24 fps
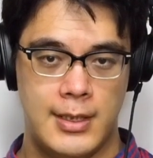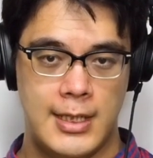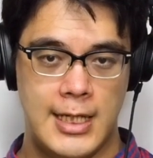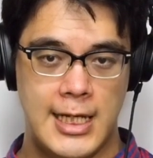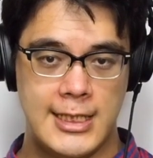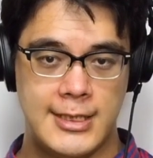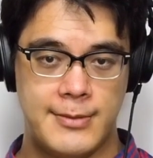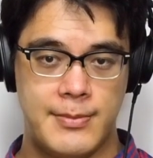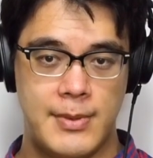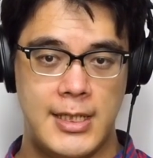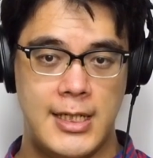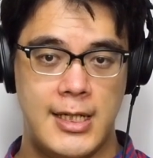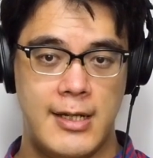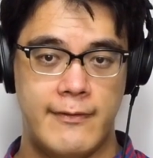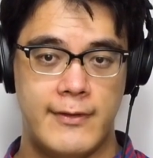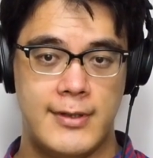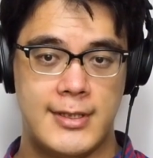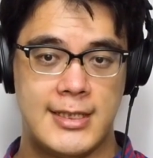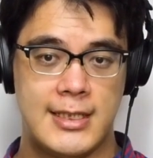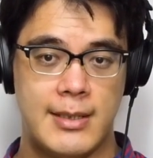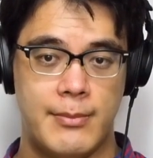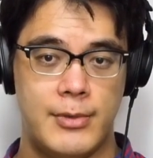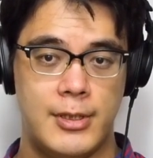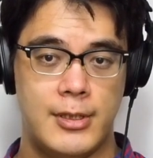As many of the
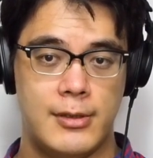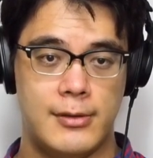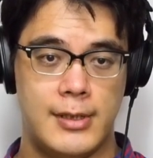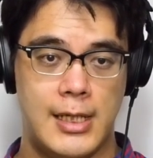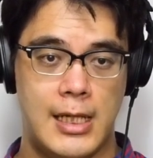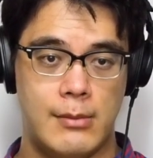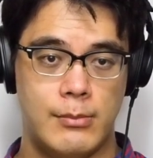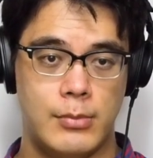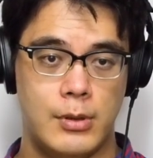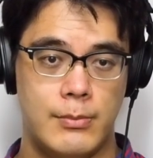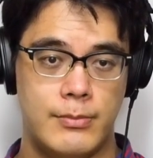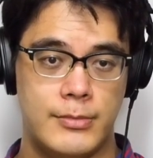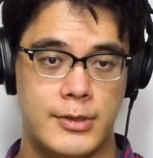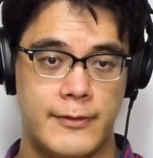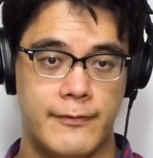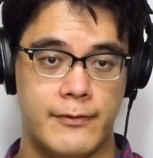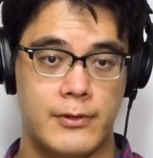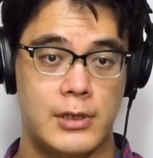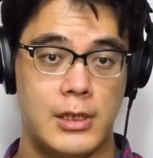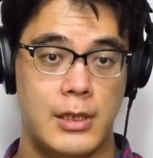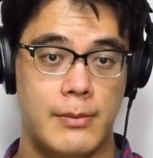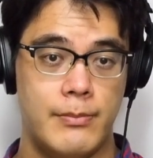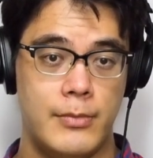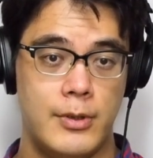seminal albums of
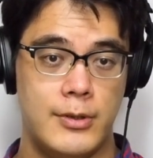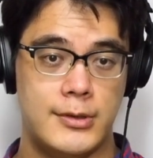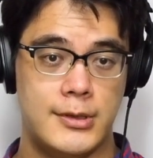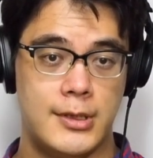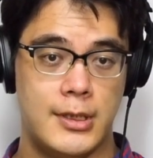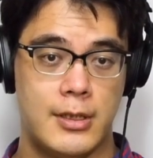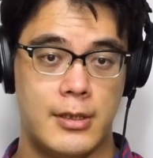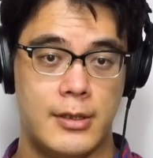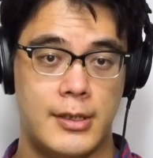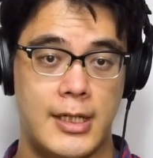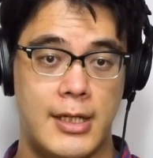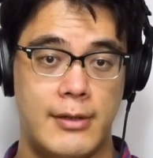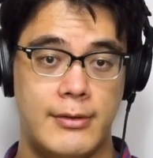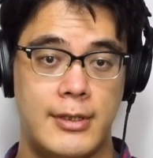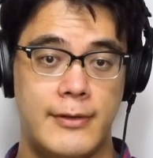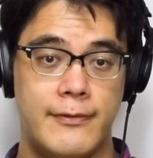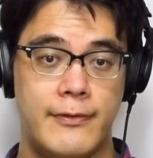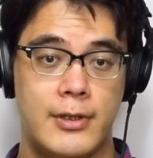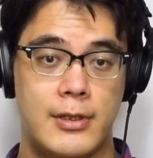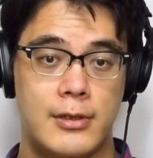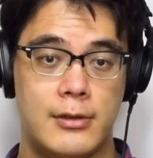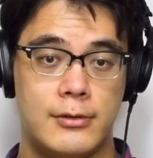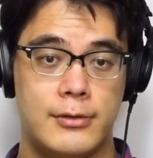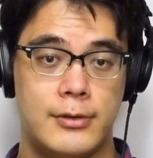club music are now
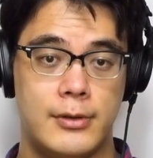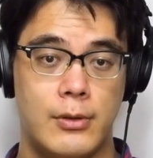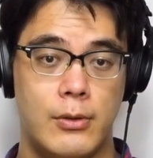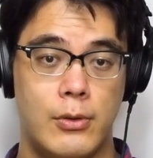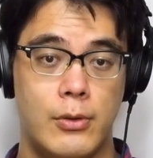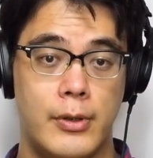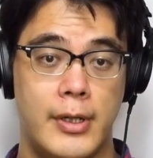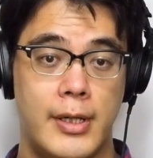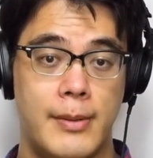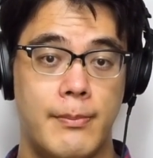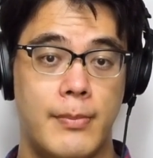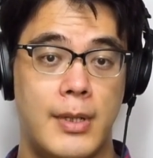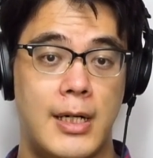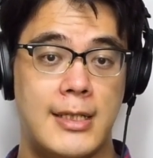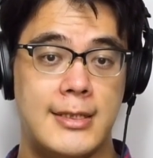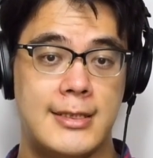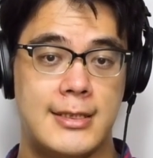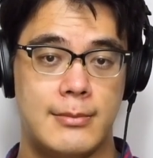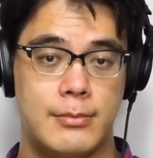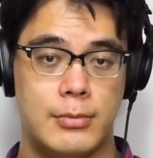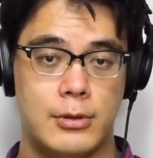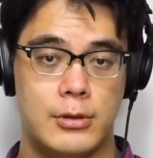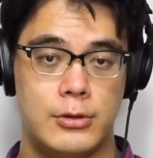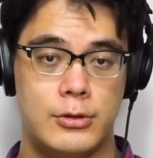difficult or
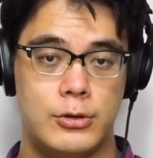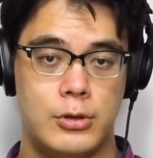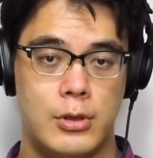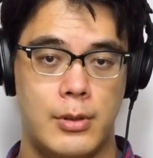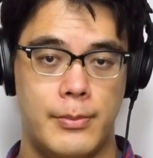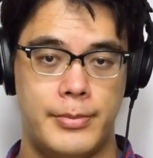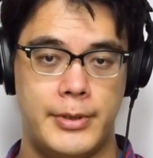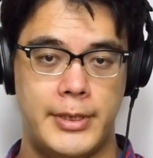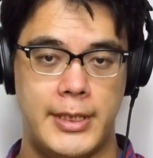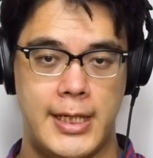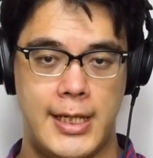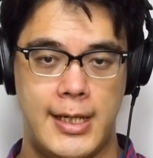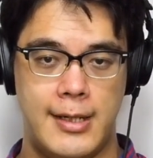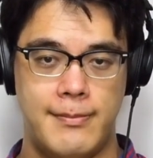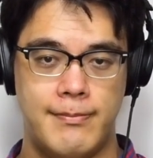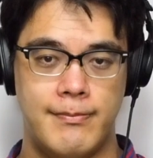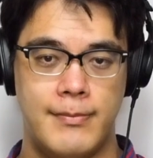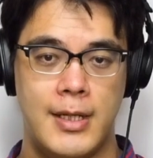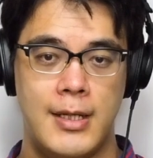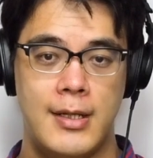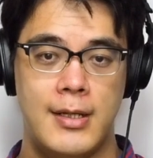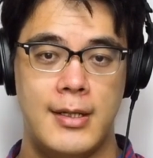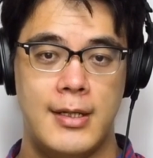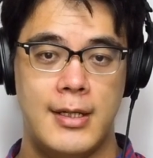impossible to obtain,
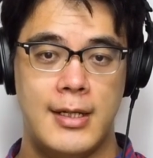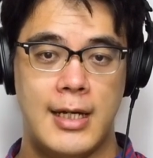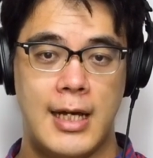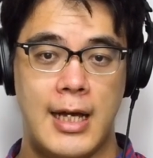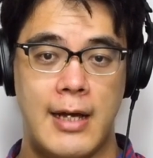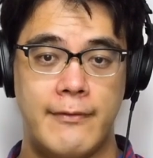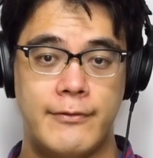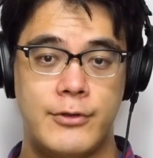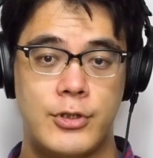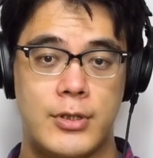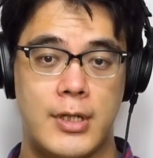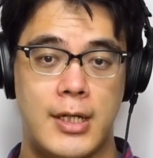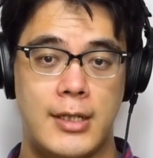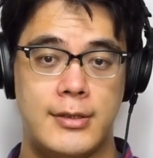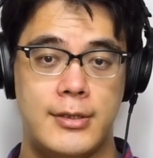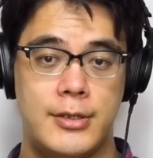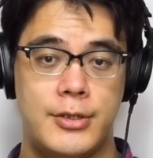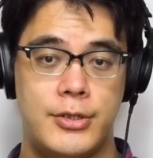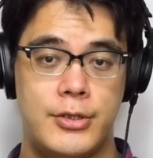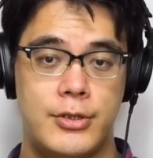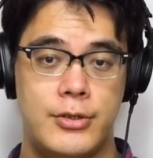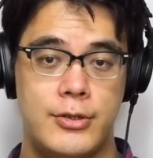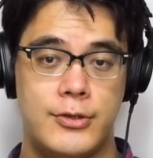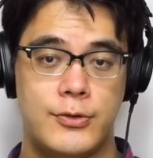I've tried to
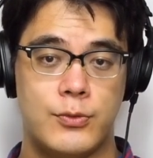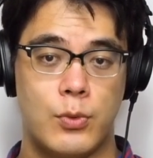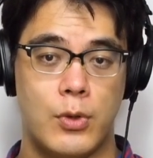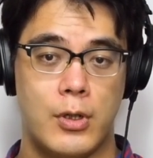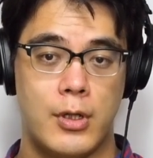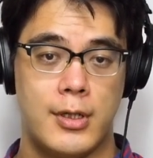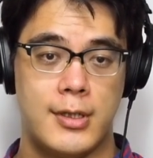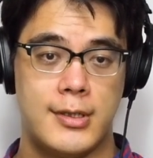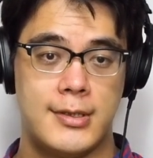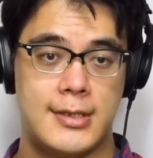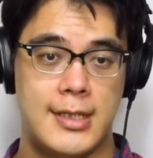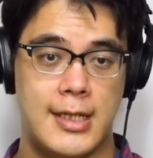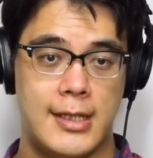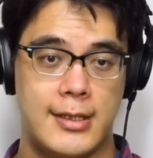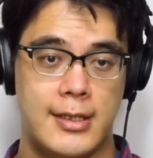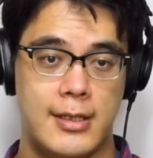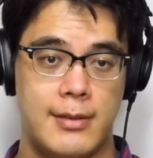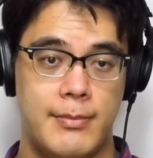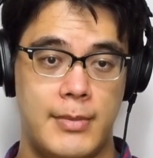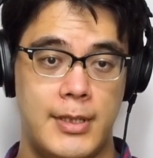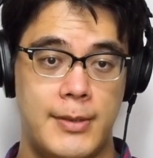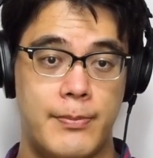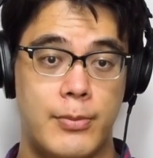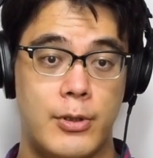choose works that
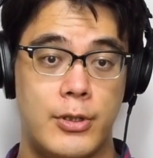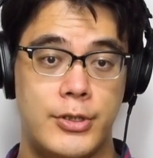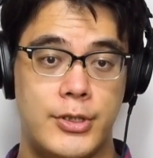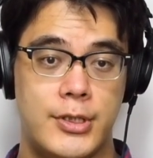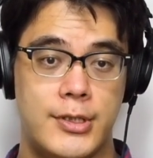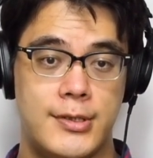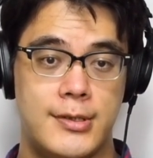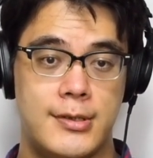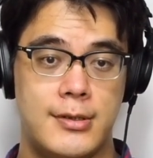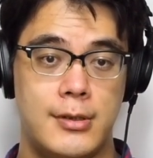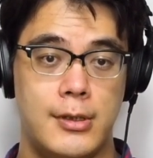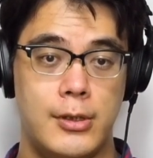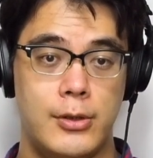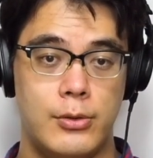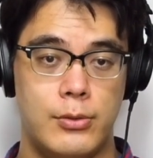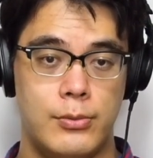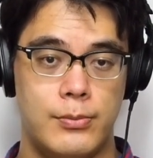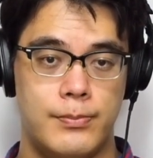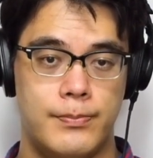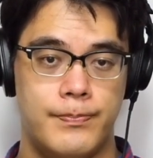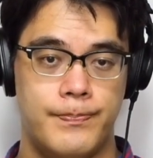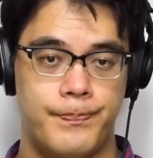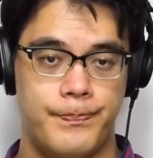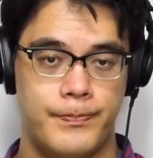can be purchased new.
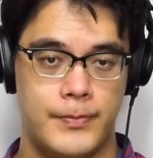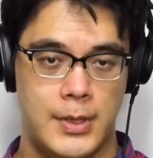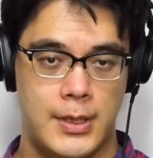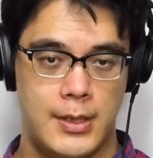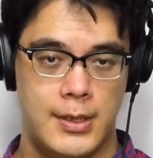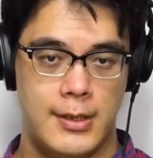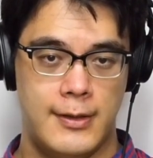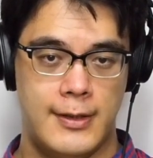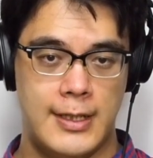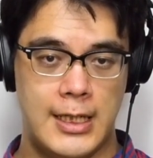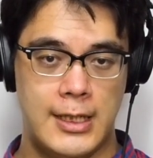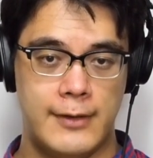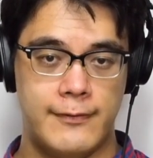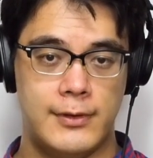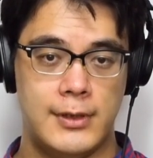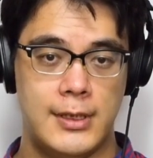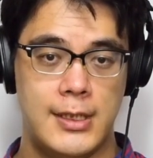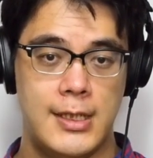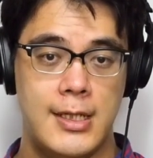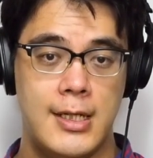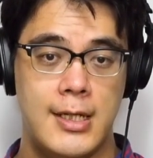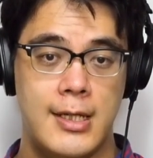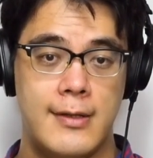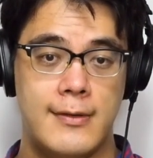
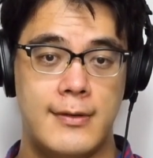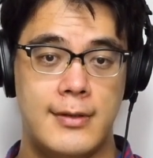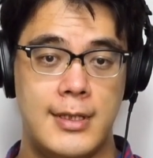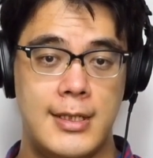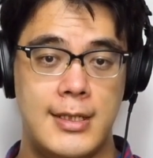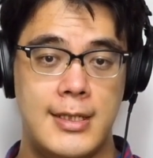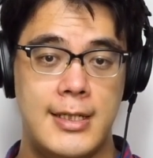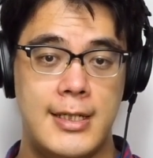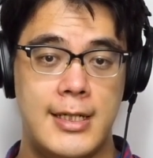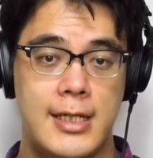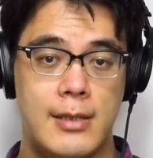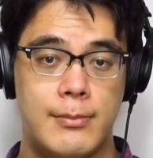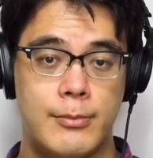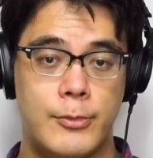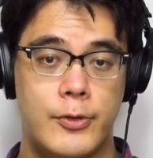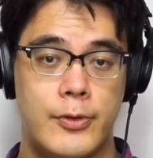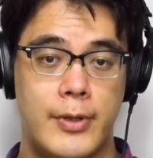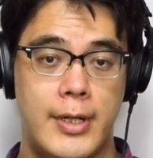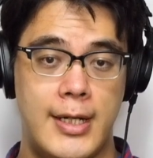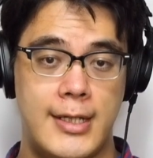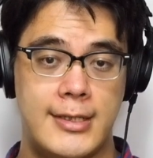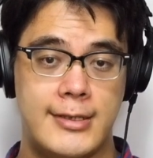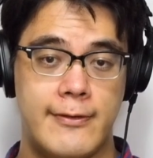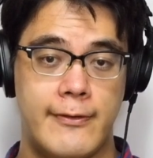Thankfully, the EDM
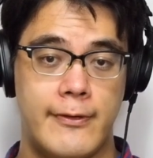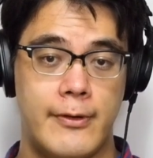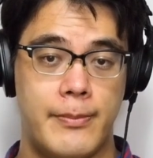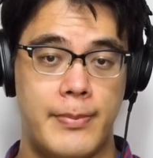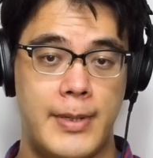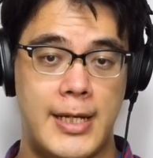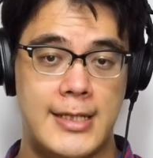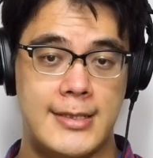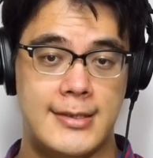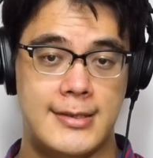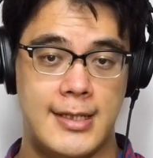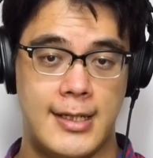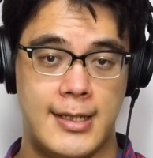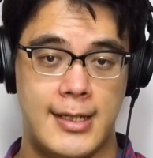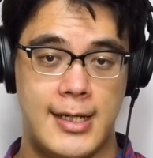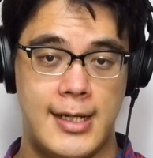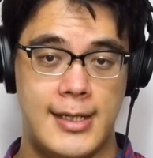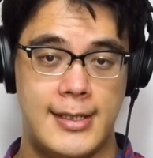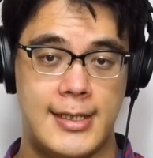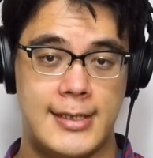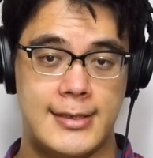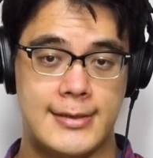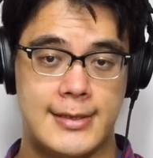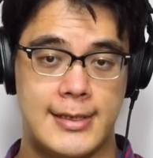craze of the past
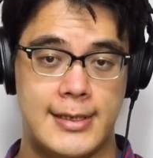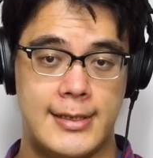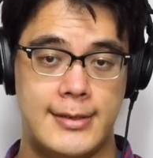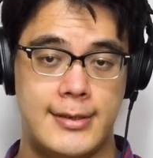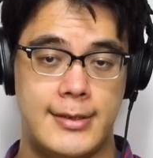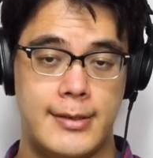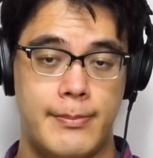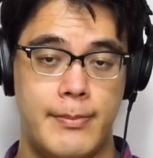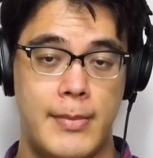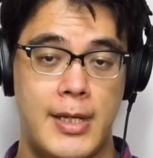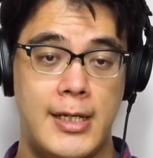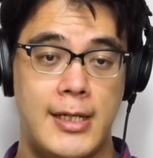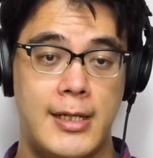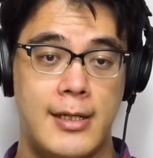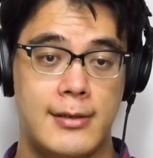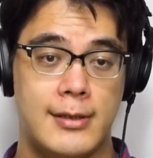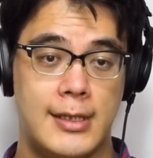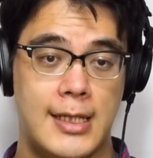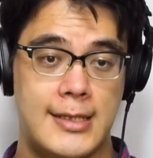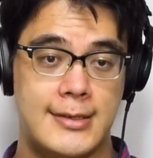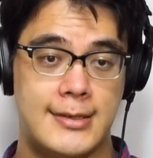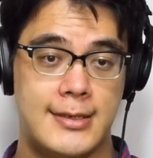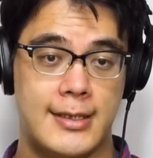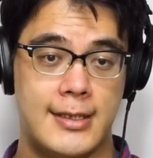decade has led to many
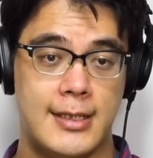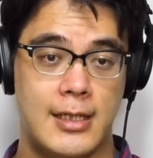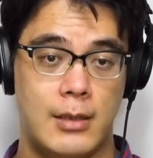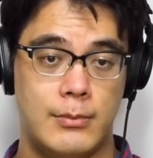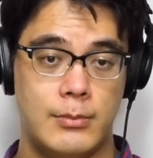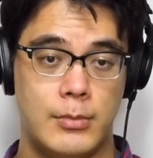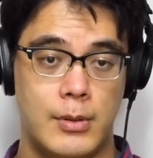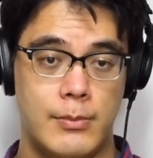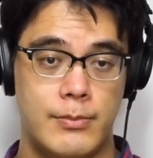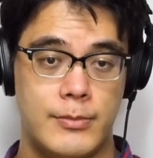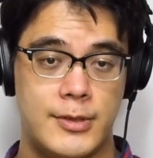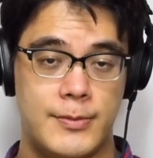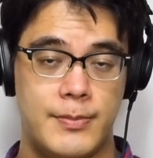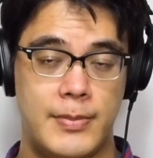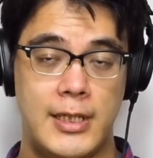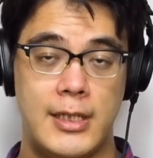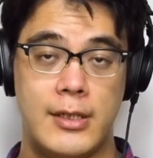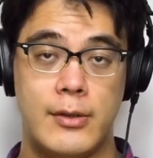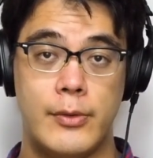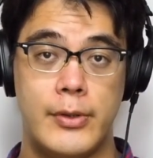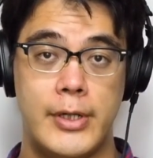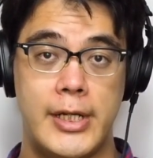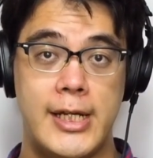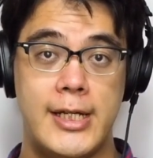classic albums
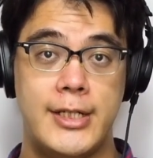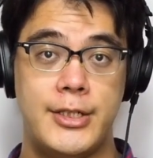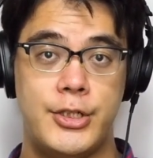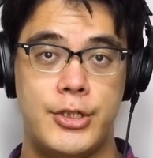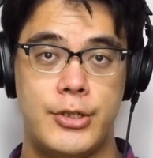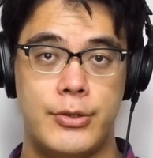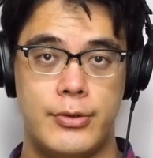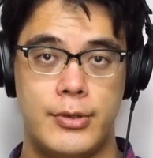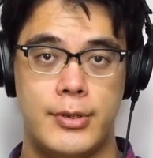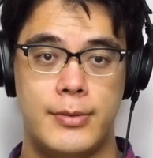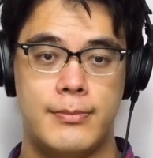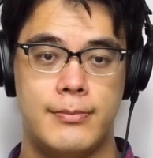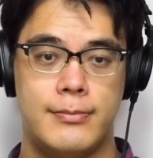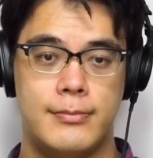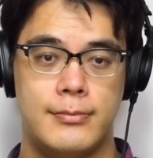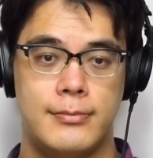being reissued.